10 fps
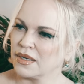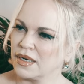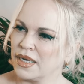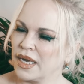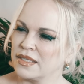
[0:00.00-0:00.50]

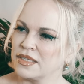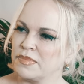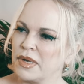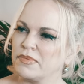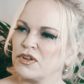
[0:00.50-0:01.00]
I guess
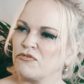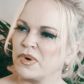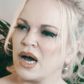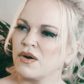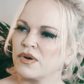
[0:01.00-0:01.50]
people of
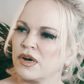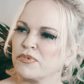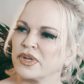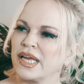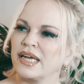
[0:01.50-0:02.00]
power are
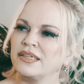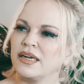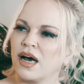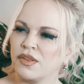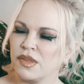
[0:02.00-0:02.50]

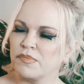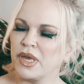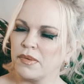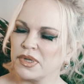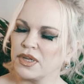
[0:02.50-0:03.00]
protecting other
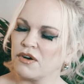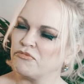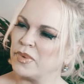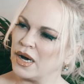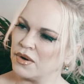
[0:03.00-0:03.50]
people of
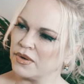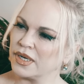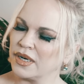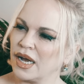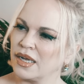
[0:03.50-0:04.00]

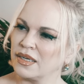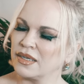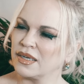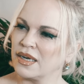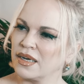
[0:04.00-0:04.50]
power
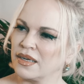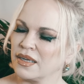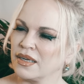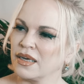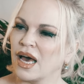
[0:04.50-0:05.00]
and uh,
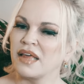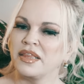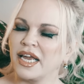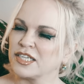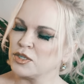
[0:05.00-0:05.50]
at
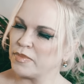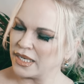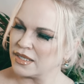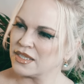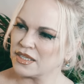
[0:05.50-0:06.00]
the
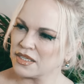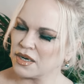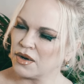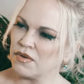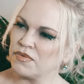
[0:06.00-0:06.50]
expense
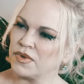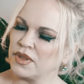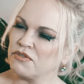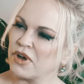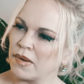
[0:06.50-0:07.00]
of
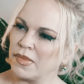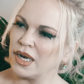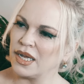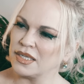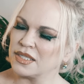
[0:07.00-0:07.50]
the
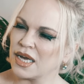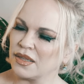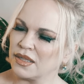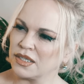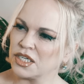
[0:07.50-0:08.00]
families
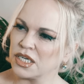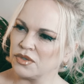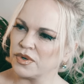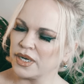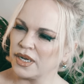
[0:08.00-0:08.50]
and the
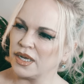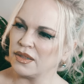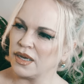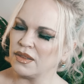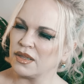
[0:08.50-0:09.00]
children
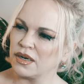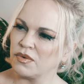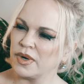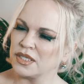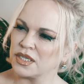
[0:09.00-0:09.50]
in the, in the
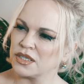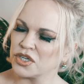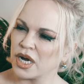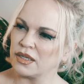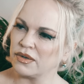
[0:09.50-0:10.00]
Norwegian
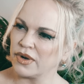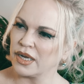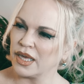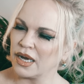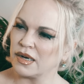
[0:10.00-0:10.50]
child
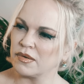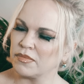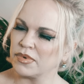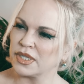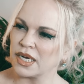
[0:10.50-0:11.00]
care
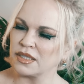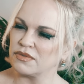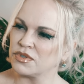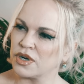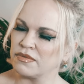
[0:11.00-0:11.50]

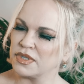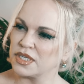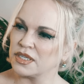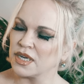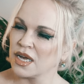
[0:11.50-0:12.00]
protective
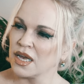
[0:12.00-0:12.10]
services